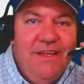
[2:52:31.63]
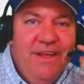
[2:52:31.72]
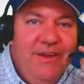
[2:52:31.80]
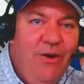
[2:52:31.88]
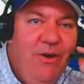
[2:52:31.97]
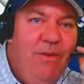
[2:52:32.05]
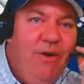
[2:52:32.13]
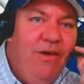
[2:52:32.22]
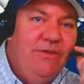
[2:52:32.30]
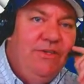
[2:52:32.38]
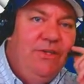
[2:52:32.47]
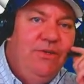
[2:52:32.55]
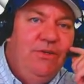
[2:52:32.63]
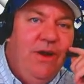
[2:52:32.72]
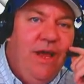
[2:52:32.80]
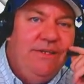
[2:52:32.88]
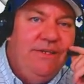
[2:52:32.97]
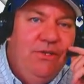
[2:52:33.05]
No balls, 2
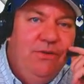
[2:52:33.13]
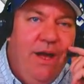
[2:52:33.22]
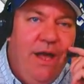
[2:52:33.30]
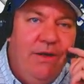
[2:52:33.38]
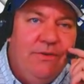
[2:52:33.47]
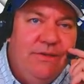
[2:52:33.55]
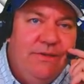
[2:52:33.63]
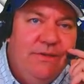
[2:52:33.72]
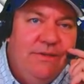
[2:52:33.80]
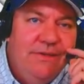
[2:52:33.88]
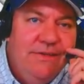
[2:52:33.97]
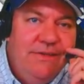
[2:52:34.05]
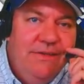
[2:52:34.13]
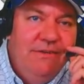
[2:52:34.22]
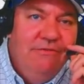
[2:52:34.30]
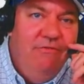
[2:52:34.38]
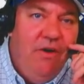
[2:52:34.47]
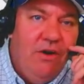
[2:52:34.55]
strikes, 2 outs.
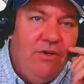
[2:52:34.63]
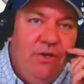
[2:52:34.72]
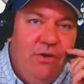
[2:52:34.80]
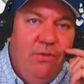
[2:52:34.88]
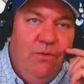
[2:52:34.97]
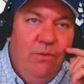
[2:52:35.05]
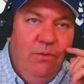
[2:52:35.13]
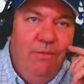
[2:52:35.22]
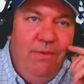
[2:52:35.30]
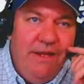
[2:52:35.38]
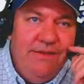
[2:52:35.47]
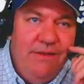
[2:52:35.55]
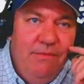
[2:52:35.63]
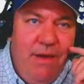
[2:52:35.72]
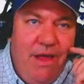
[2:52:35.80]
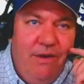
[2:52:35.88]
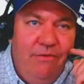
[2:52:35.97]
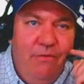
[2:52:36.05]
Varsho remains the
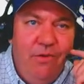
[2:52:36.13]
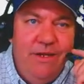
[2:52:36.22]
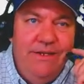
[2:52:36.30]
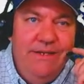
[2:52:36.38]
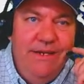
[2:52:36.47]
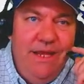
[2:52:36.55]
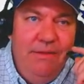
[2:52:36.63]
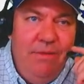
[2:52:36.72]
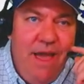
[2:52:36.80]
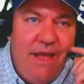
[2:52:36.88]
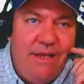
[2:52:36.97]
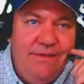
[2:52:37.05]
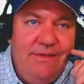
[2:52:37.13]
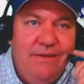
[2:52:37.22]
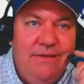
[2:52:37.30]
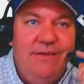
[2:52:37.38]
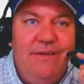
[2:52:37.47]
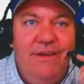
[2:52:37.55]
batter for the D-backs.
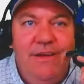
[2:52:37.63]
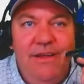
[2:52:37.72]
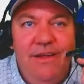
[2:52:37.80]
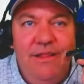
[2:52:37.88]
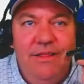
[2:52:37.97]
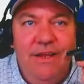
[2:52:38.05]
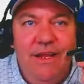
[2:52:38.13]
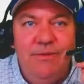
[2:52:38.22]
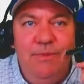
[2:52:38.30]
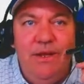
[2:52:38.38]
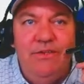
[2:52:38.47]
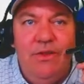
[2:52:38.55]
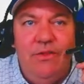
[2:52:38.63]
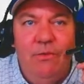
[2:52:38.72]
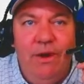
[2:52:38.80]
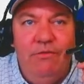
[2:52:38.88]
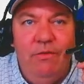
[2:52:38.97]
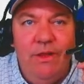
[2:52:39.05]
And the next pitch on the
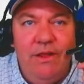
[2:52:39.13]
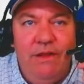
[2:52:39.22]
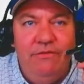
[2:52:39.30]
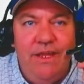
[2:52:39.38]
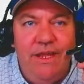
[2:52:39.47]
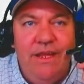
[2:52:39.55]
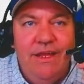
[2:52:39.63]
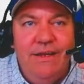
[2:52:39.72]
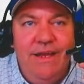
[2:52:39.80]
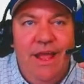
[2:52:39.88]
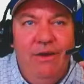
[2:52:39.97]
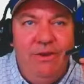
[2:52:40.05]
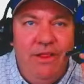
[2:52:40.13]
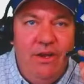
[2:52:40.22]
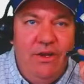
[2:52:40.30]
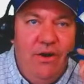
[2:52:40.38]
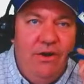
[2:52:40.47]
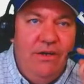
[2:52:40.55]
way from the lefty, down in the
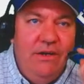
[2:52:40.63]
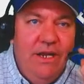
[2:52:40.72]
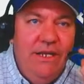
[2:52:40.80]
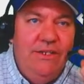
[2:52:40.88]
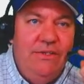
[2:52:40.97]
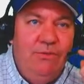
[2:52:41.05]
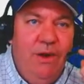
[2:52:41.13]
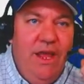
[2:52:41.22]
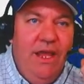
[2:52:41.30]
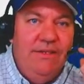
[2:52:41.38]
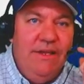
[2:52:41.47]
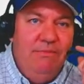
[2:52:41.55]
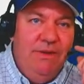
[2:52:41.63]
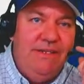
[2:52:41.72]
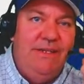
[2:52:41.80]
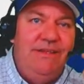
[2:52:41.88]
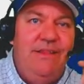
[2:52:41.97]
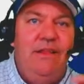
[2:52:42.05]
dirt. He swings and
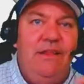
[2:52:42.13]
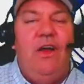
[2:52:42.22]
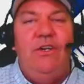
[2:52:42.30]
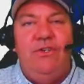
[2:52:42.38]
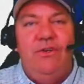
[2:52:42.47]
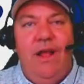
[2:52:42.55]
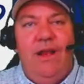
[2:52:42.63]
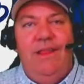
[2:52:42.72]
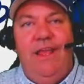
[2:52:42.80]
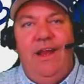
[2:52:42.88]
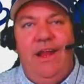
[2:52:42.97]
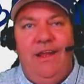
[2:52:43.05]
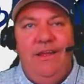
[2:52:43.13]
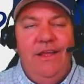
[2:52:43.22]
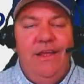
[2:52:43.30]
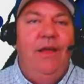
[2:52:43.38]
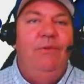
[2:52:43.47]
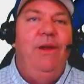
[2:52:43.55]
misses, and the Dodgers are out of the inning.
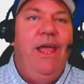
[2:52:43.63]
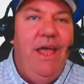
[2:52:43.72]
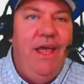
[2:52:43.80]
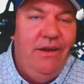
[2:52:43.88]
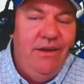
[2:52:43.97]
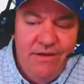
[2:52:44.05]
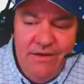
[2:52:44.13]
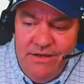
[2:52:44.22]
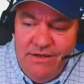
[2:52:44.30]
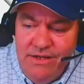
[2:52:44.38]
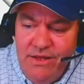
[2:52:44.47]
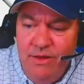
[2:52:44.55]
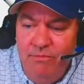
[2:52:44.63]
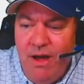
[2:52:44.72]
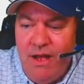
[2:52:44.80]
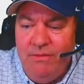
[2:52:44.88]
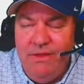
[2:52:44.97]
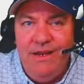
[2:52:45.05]
And we head to the
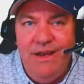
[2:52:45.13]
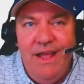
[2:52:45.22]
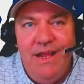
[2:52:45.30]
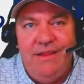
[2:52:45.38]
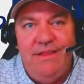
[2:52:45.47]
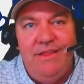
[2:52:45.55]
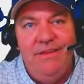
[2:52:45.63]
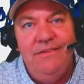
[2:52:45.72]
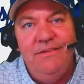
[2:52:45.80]
bottom of the ninth.